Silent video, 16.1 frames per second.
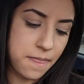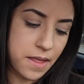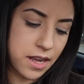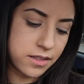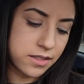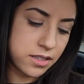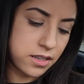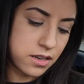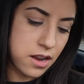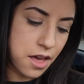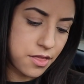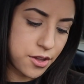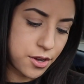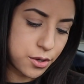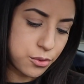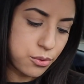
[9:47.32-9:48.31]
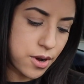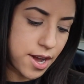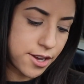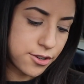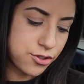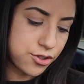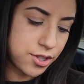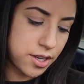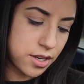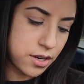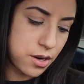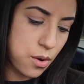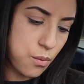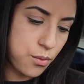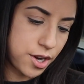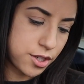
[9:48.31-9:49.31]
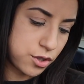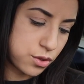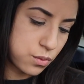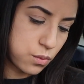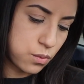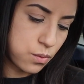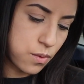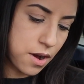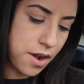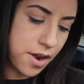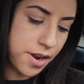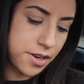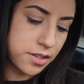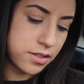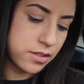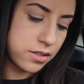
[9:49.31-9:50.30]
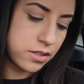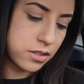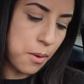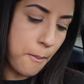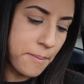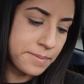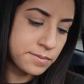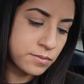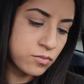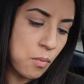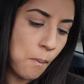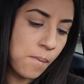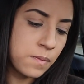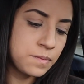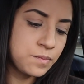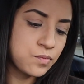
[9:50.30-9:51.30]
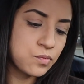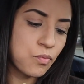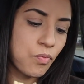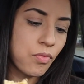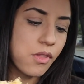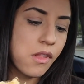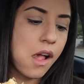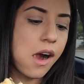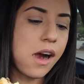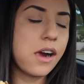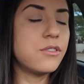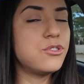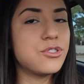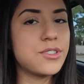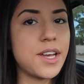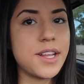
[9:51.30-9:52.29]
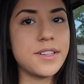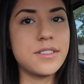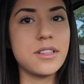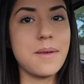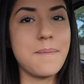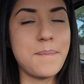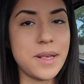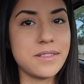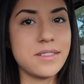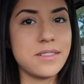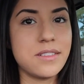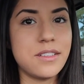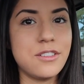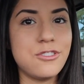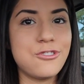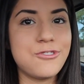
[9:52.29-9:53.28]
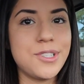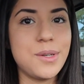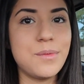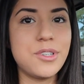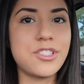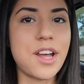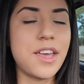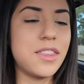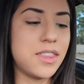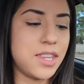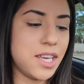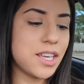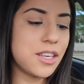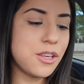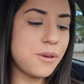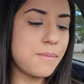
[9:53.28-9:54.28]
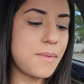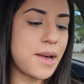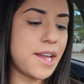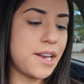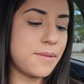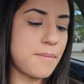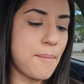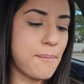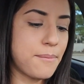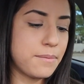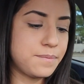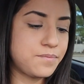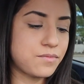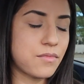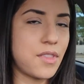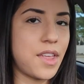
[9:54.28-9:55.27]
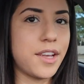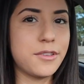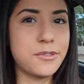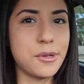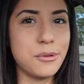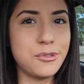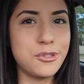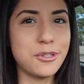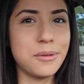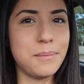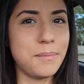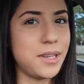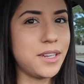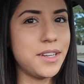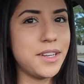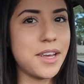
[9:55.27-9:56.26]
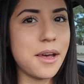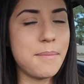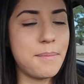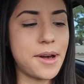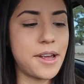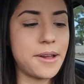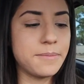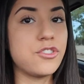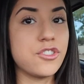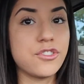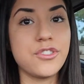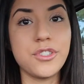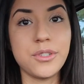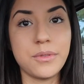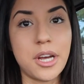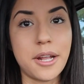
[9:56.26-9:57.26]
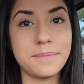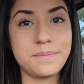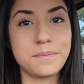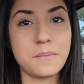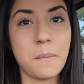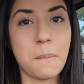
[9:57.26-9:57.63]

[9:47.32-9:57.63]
And that's another question, which was, how did you get into the business industry? Which I think you meant like social media, but just do it.